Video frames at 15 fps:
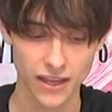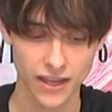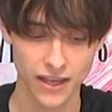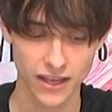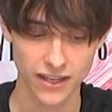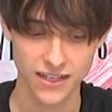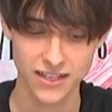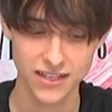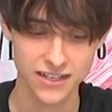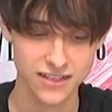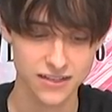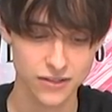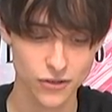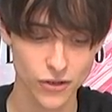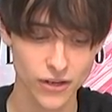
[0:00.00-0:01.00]
And
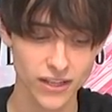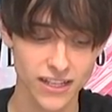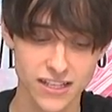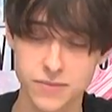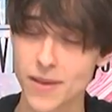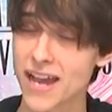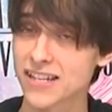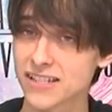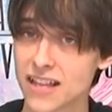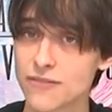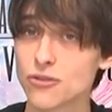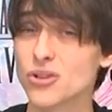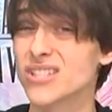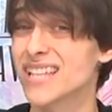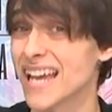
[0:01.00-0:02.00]
his max
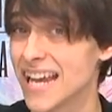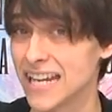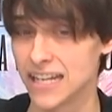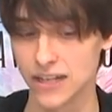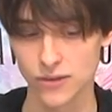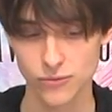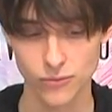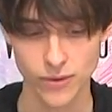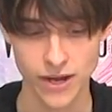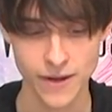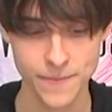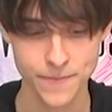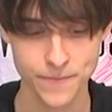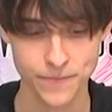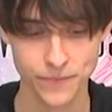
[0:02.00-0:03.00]
level is 80,
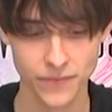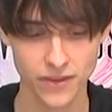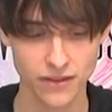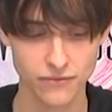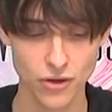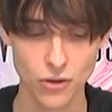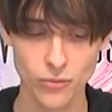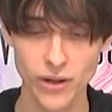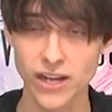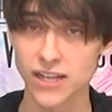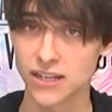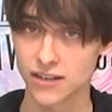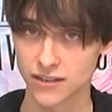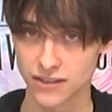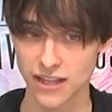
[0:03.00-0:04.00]
right? I've
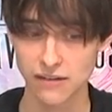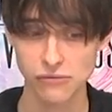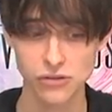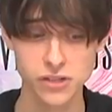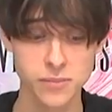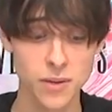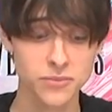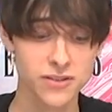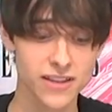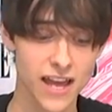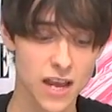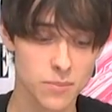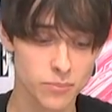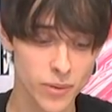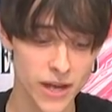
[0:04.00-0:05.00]
already leveled him up to
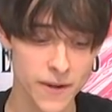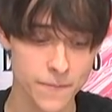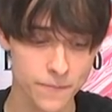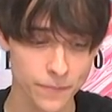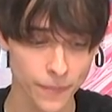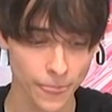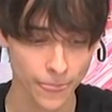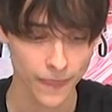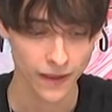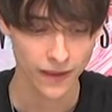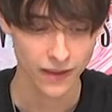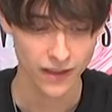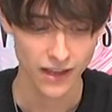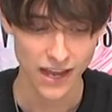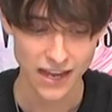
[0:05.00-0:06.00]
that, but
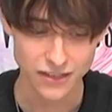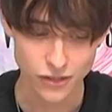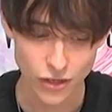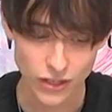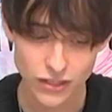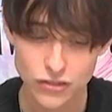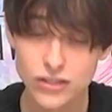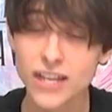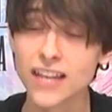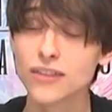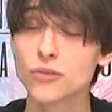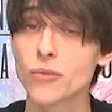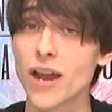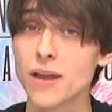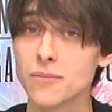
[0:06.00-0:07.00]
as long as you get
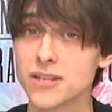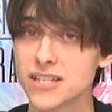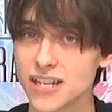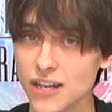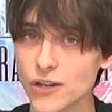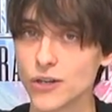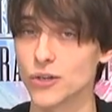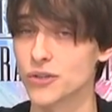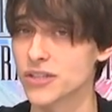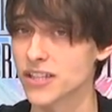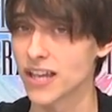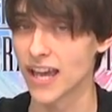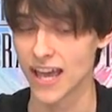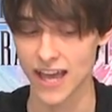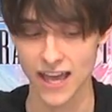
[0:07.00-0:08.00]
the right materials,
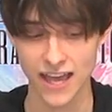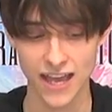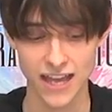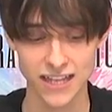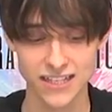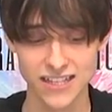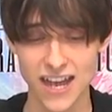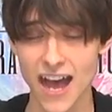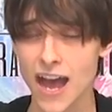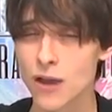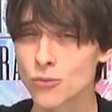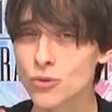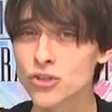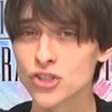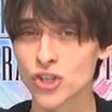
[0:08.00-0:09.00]
and I
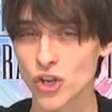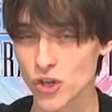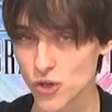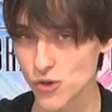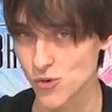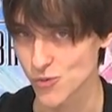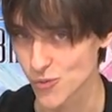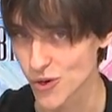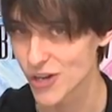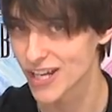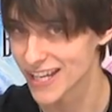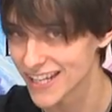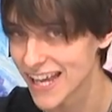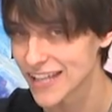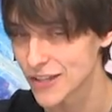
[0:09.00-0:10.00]
will show you where you
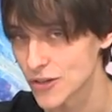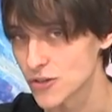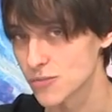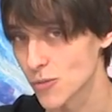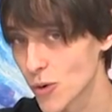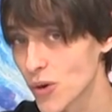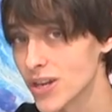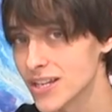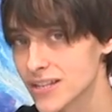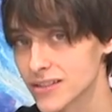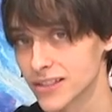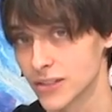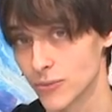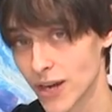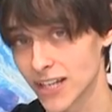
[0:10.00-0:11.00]
can get those more
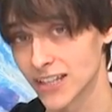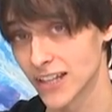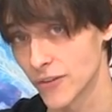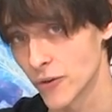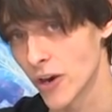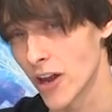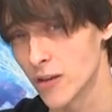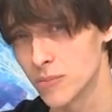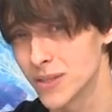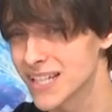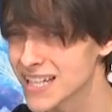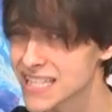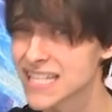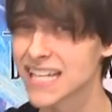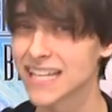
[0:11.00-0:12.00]
easily, right, later on,
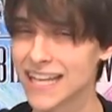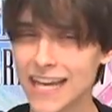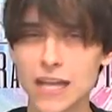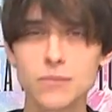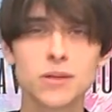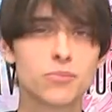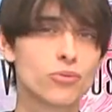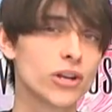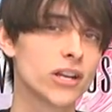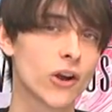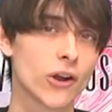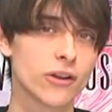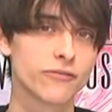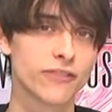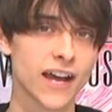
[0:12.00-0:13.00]
because they can be pretty
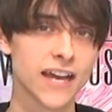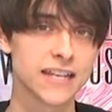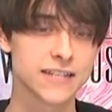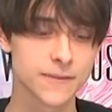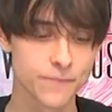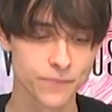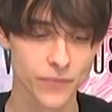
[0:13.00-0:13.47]
hard to find.